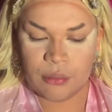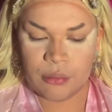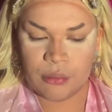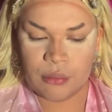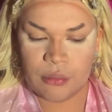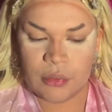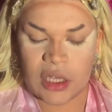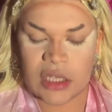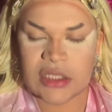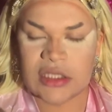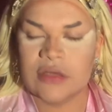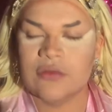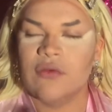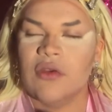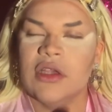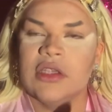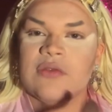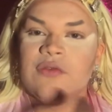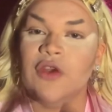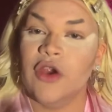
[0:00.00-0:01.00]

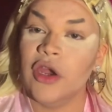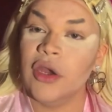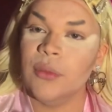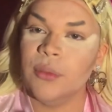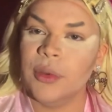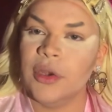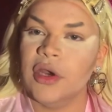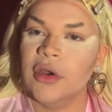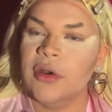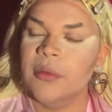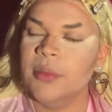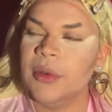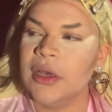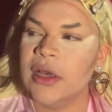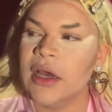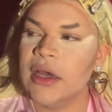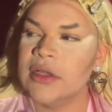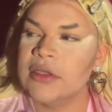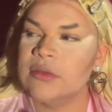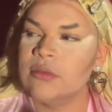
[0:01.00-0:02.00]
it's very weird,
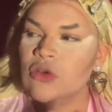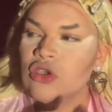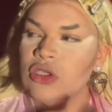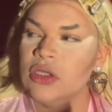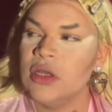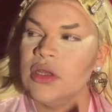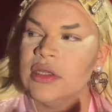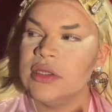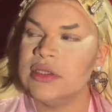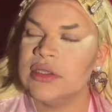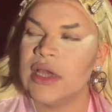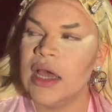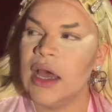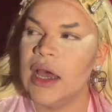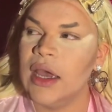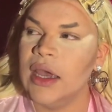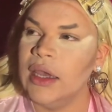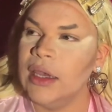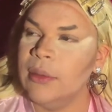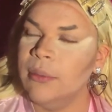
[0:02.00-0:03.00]
because most of the
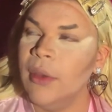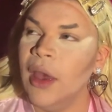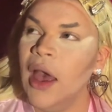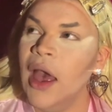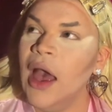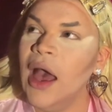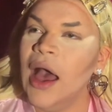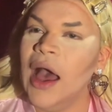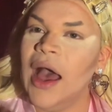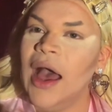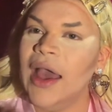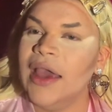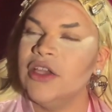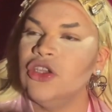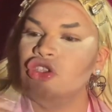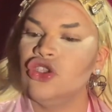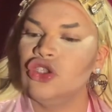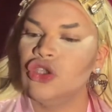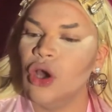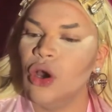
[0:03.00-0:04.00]
time I
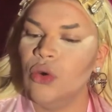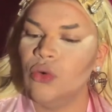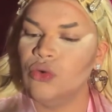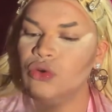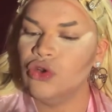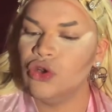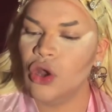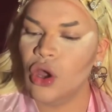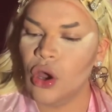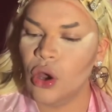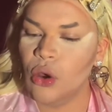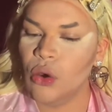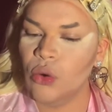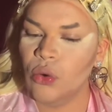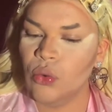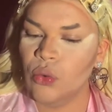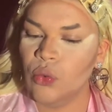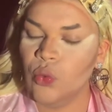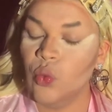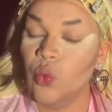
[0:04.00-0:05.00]
don't
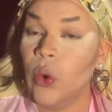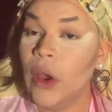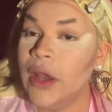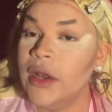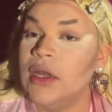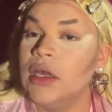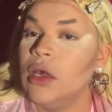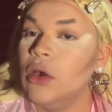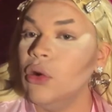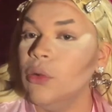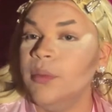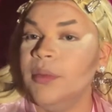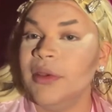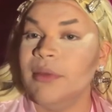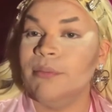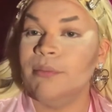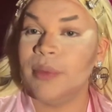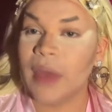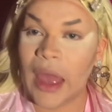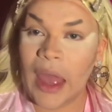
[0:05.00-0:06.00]
know when he'll be
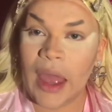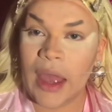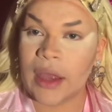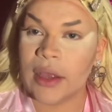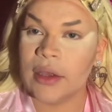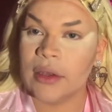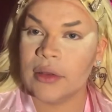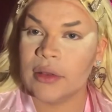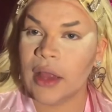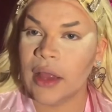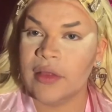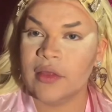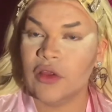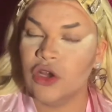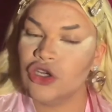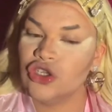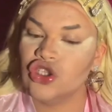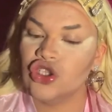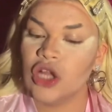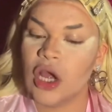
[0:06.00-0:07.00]
back. Like,
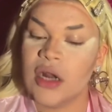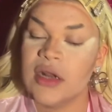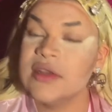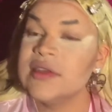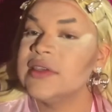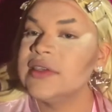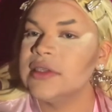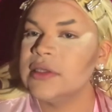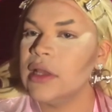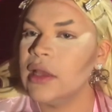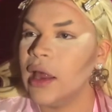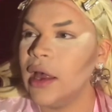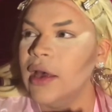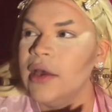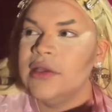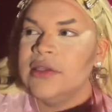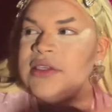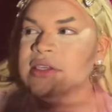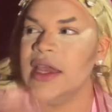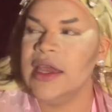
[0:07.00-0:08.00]
there's not
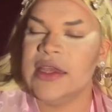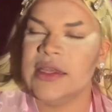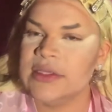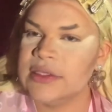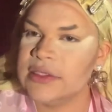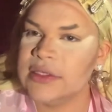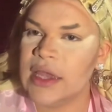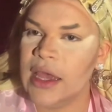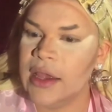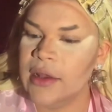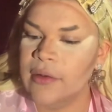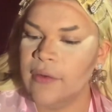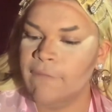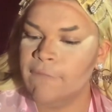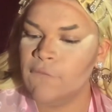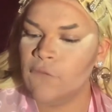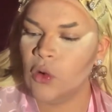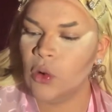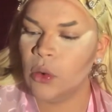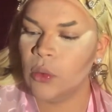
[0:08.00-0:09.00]
a date set
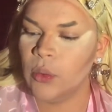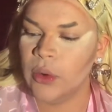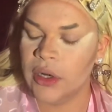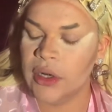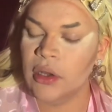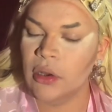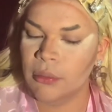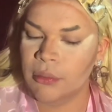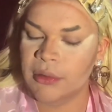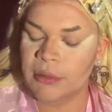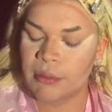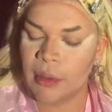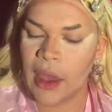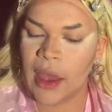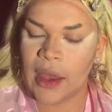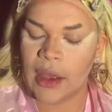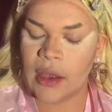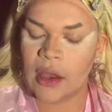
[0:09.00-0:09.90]
for when he'll be back.